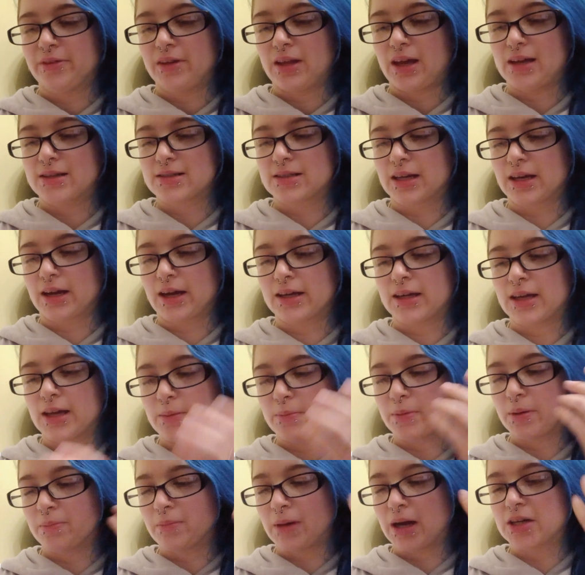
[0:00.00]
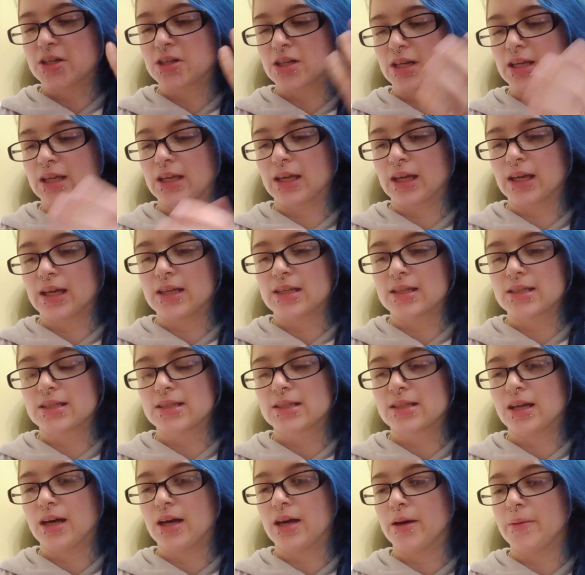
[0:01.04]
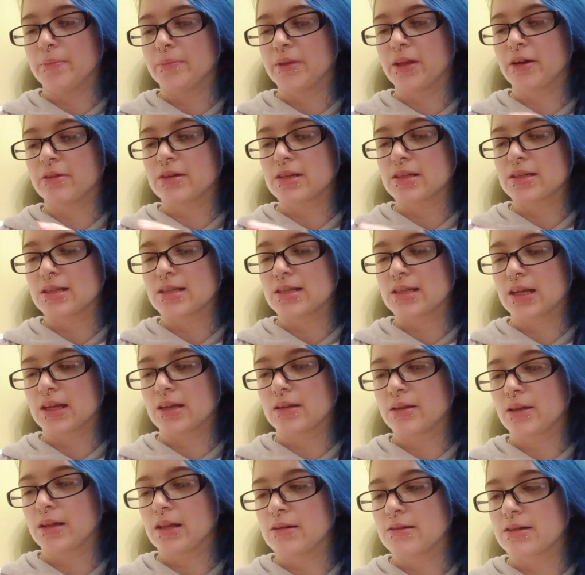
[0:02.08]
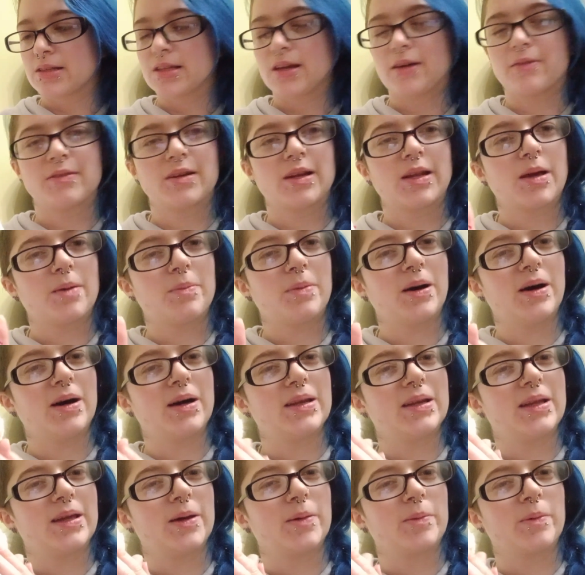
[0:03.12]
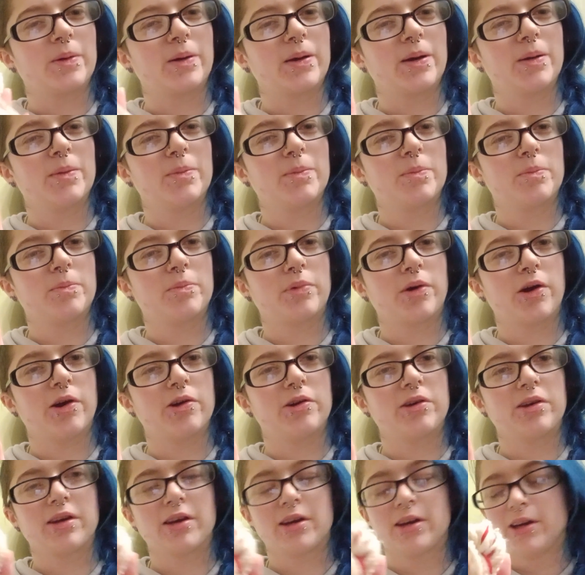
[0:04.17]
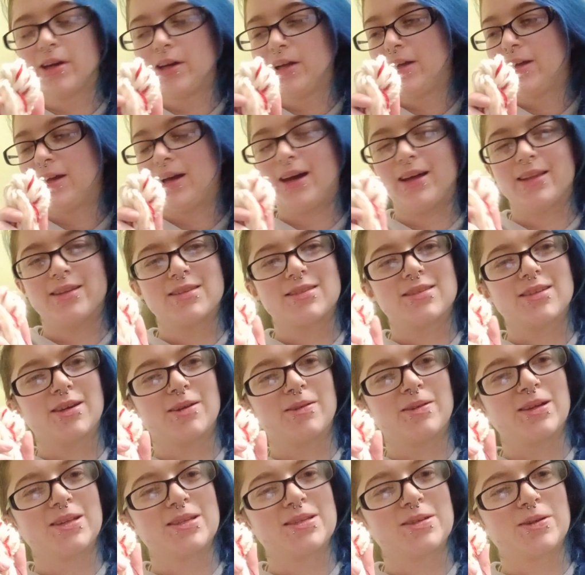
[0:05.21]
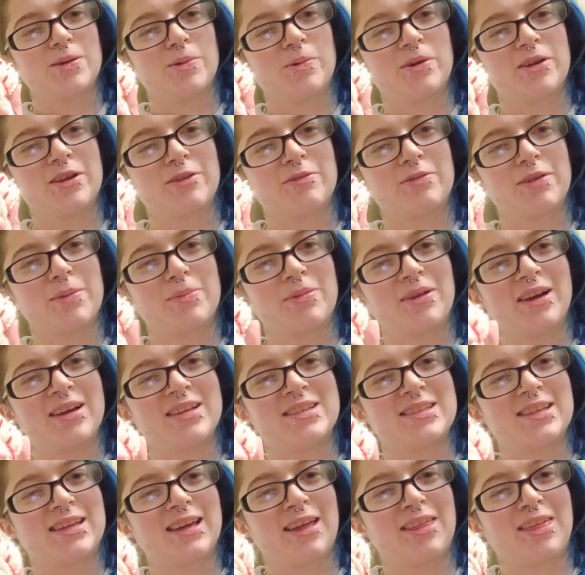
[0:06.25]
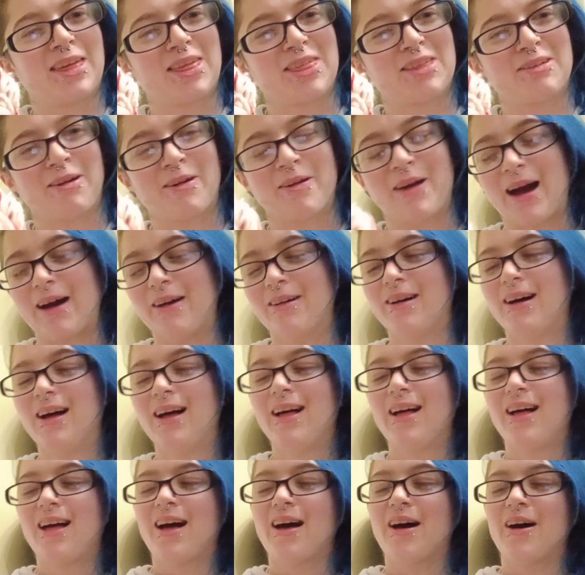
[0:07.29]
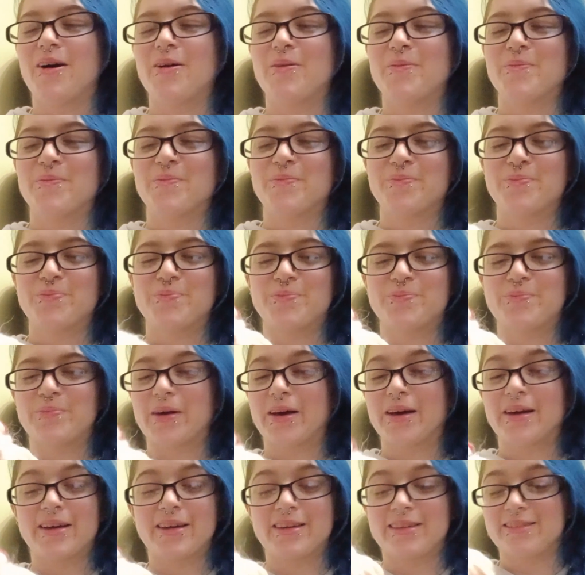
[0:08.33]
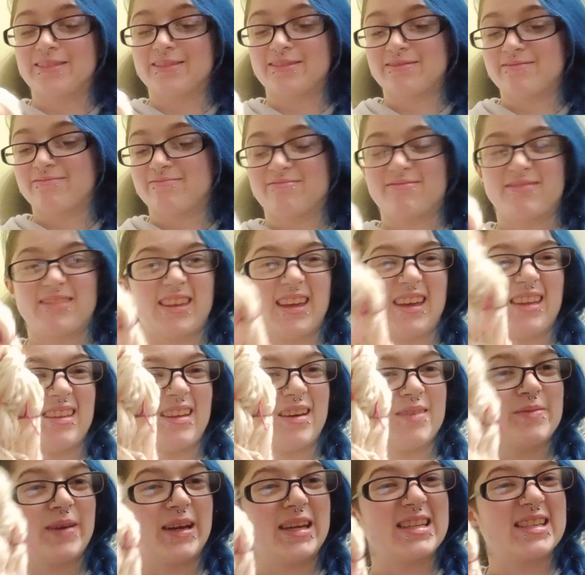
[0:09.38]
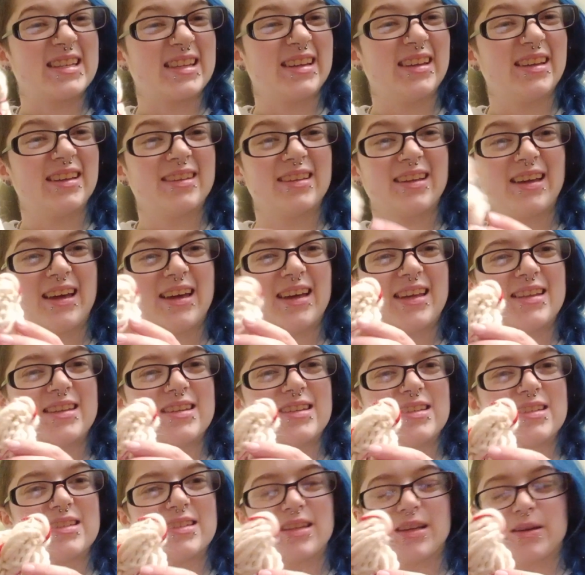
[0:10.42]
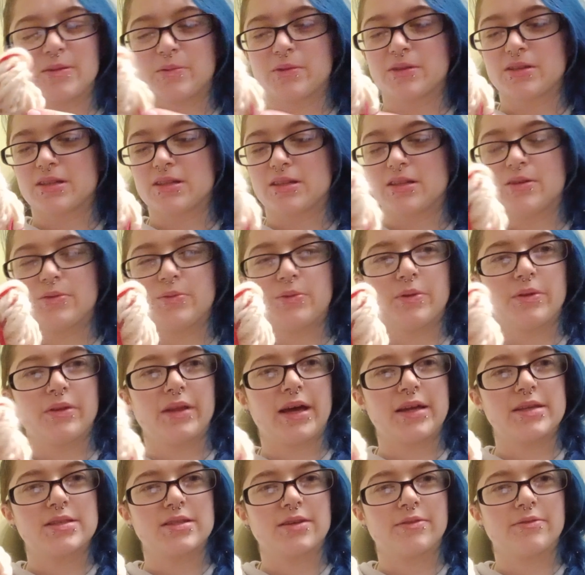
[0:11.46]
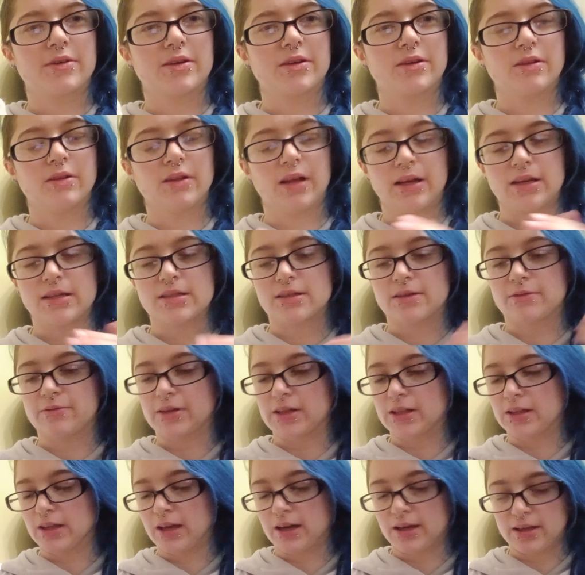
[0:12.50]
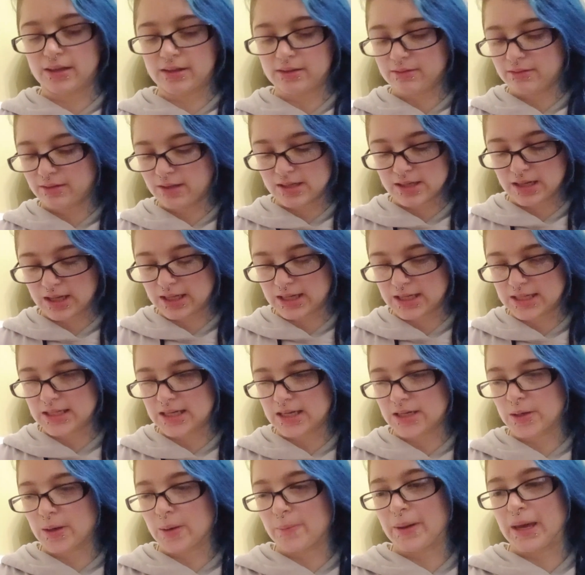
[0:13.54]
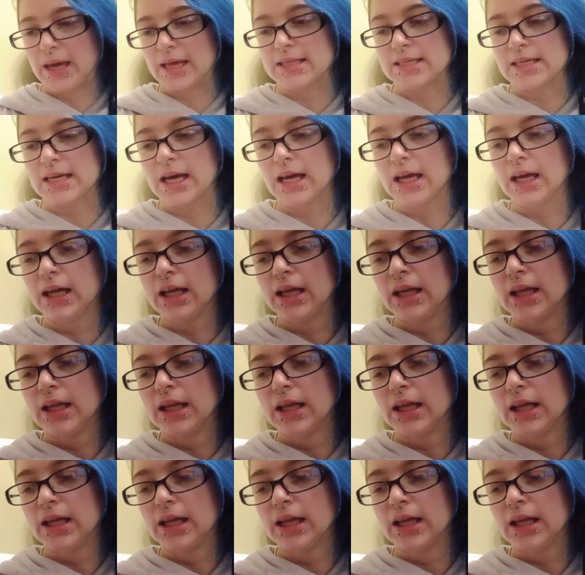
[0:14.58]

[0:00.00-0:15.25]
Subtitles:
as like I keep imagining it is. There is definitely a part in here where it broke, and so it's not wonderfully plied together throughout. But yeah, I made it and it wasn't all that difficult, and it did feel like I said, it got better.